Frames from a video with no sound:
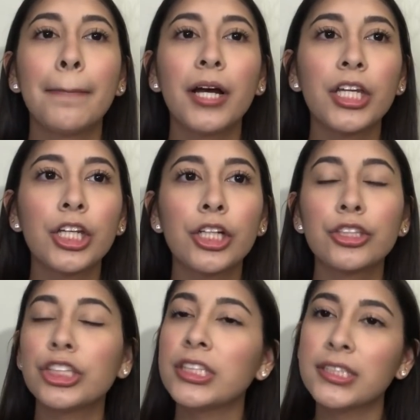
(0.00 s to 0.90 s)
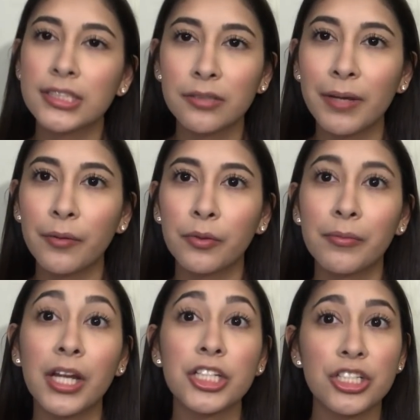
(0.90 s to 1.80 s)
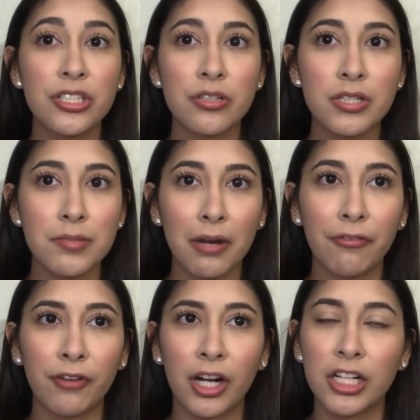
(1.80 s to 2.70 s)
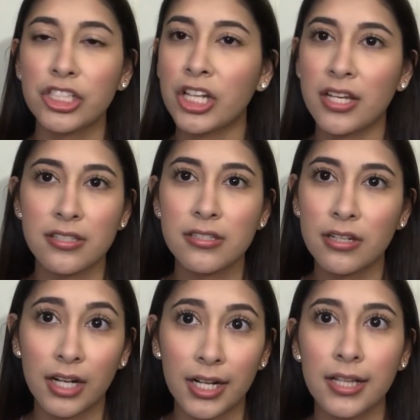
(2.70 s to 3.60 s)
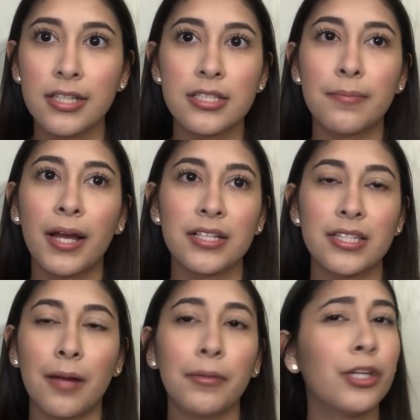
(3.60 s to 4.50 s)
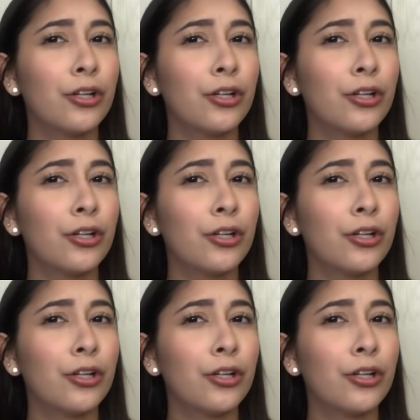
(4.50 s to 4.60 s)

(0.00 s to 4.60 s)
But you know, she is still my roommate and she still is my friend and she hasn't done anything to backstab me,